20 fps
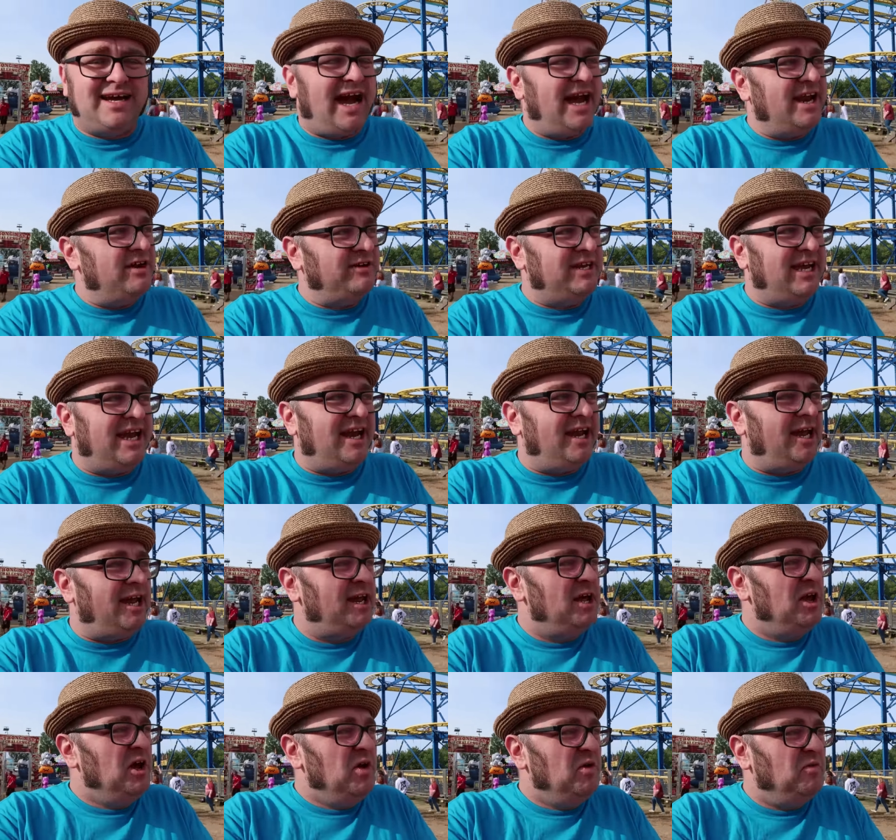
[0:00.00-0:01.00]
I don't get
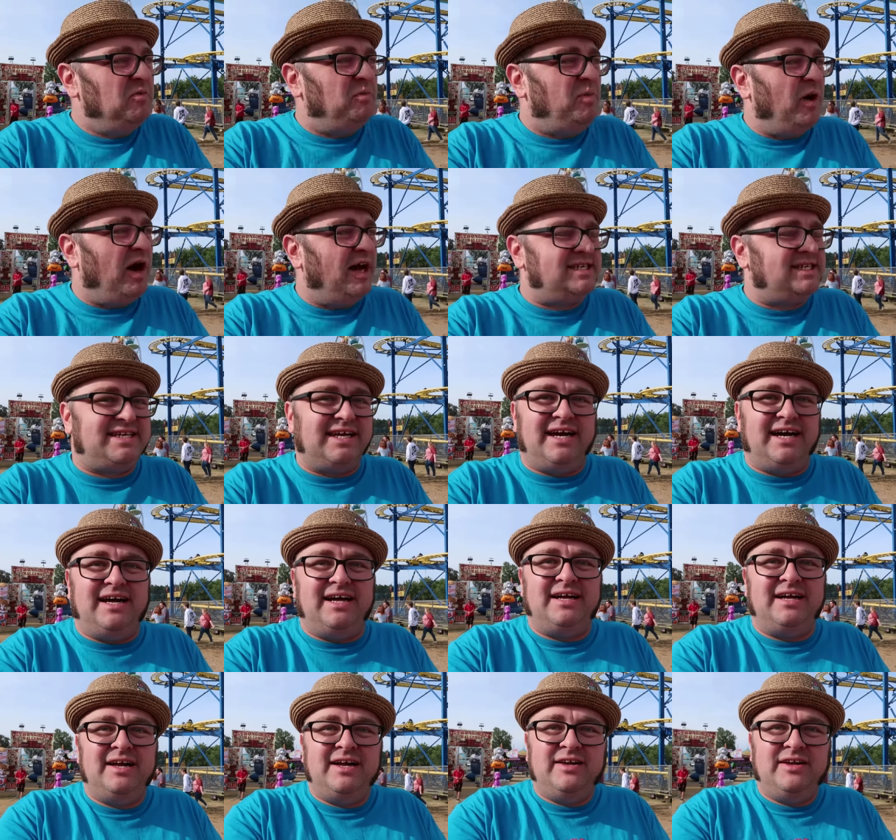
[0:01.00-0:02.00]
it, but
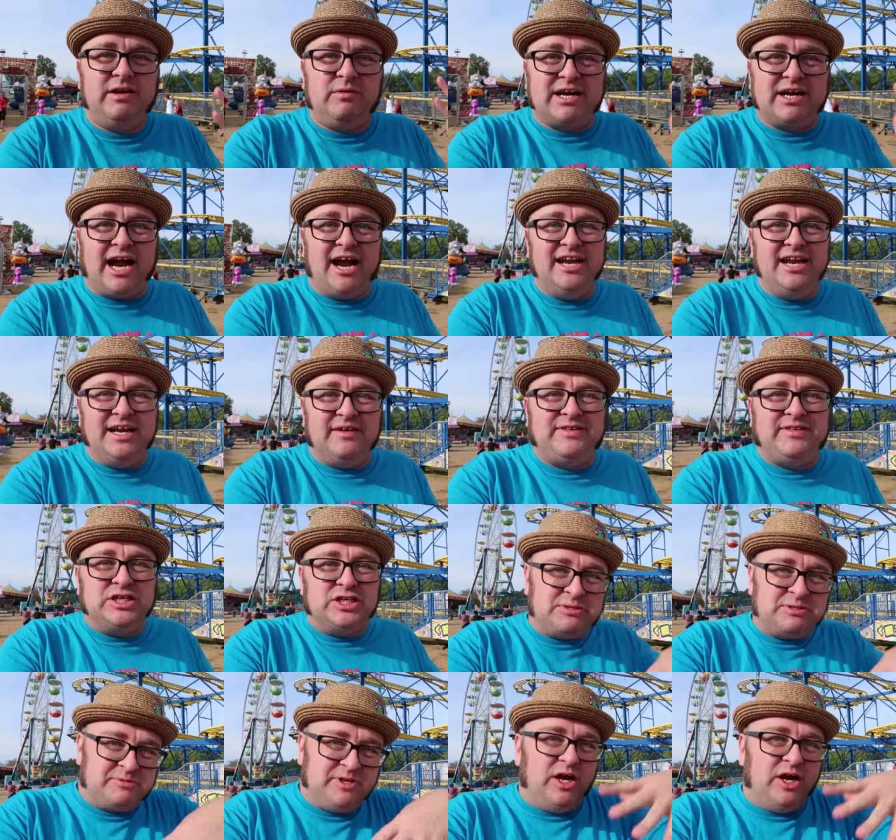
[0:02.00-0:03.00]
they were kind enough to
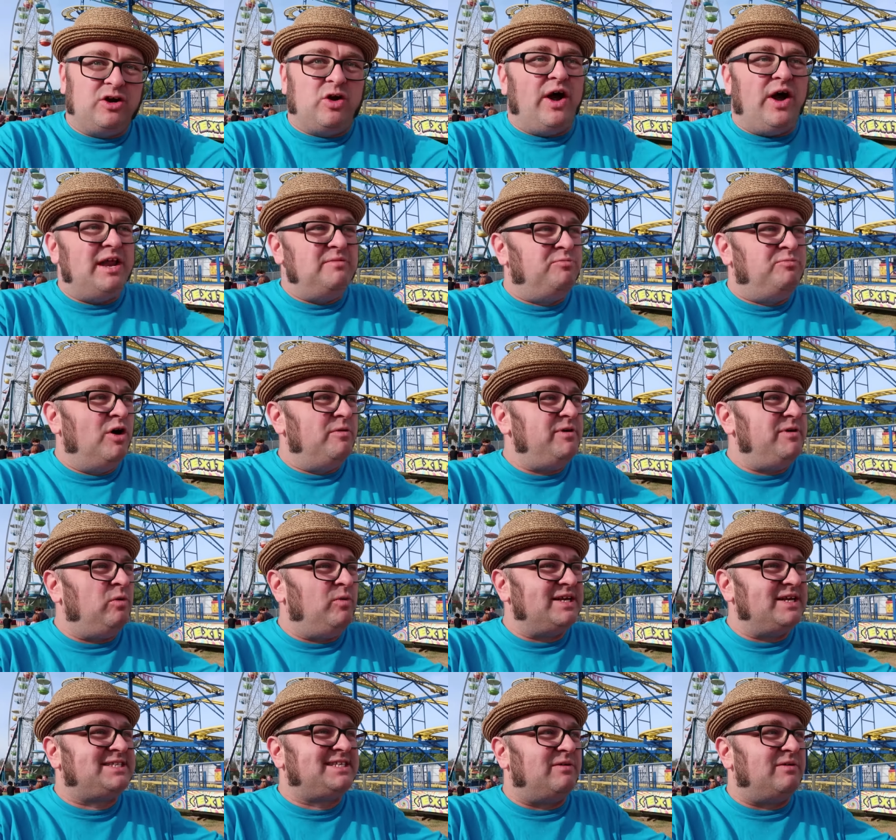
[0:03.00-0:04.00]
just, you know, go ahead and put me
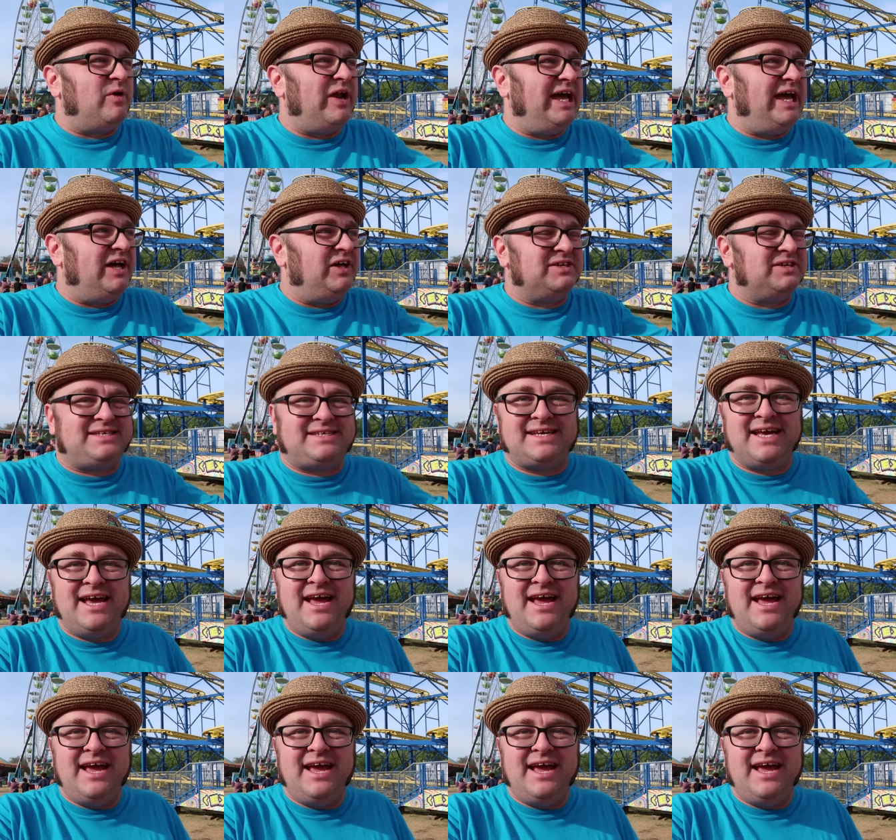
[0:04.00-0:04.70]
with someone else